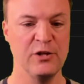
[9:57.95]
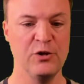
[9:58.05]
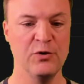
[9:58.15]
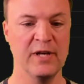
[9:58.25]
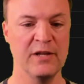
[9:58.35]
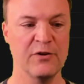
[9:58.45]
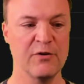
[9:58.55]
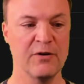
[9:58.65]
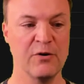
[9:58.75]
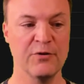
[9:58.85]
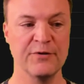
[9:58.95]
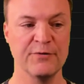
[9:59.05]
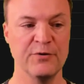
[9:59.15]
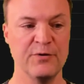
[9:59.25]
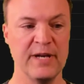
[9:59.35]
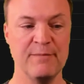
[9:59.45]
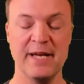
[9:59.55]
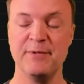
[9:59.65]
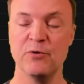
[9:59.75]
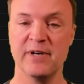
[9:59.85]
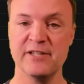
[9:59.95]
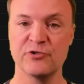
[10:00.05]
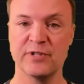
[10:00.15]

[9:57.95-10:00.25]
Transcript: you can th go through and maybe you want to